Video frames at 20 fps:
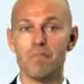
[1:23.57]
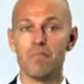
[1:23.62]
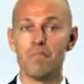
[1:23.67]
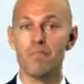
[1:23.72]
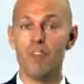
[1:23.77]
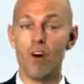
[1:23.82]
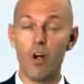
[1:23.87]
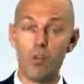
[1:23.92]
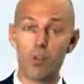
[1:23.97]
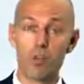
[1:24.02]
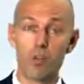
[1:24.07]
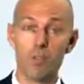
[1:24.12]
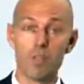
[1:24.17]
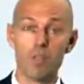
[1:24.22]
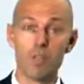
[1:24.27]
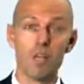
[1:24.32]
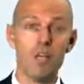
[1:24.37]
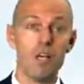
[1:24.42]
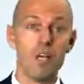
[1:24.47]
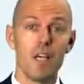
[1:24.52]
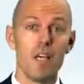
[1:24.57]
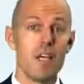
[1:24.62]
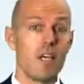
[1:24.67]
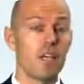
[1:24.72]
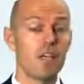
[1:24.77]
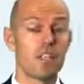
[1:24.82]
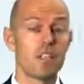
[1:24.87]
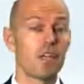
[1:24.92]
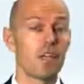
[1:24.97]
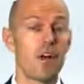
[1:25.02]
Volume
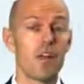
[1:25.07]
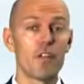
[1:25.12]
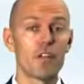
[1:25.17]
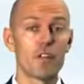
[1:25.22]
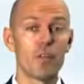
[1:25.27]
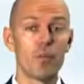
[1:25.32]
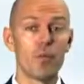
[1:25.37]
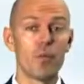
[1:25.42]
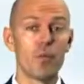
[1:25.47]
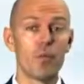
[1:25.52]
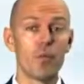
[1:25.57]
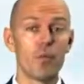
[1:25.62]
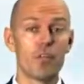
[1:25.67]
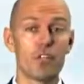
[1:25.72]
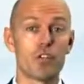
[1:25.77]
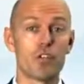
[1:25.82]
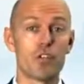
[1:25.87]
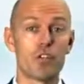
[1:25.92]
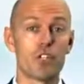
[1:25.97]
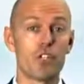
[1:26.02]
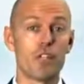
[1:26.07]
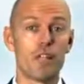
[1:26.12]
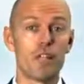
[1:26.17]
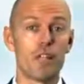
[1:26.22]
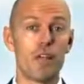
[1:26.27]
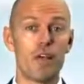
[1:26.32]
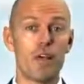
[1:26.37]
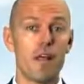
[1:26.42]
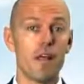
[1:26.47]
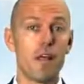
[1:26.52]
is another tool which is considered
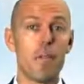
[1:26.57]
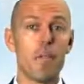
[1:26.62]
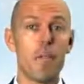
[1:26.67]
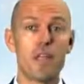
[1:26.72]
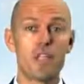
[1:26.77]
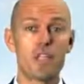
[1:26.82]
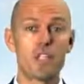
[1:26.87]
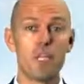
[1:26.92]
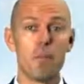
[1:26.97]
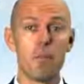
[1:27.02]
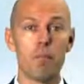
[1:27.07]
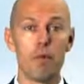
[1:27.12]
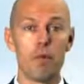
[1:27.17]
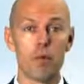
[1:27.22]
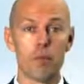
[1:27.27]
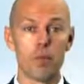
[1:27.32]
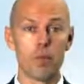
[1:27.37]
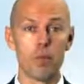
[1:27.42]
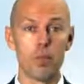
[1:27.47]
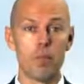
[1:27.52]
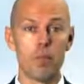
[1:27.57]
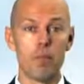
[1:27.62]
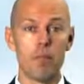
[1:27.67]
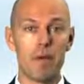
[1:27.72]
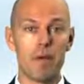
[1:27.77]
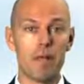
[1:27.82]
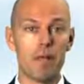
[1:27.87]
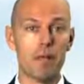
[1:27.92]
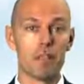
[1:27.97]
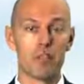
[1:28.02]
an immensely important tool in
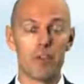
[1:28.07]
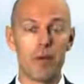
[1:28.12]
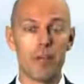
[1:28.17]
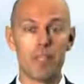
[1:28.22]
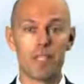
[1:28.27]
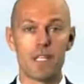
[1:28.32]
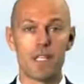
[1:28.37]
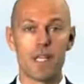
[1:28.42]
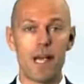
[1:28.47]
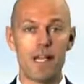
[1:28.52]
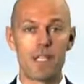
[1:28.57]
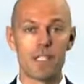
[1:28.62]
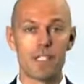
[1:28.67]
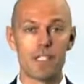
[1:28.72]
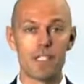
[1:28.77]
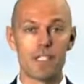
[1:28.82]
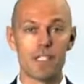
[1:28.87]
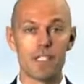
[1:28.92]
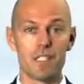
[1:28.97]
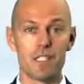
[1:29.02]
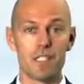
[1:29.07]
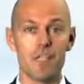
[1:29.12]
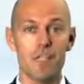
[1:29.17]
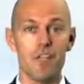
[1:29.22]
many traders' analysis.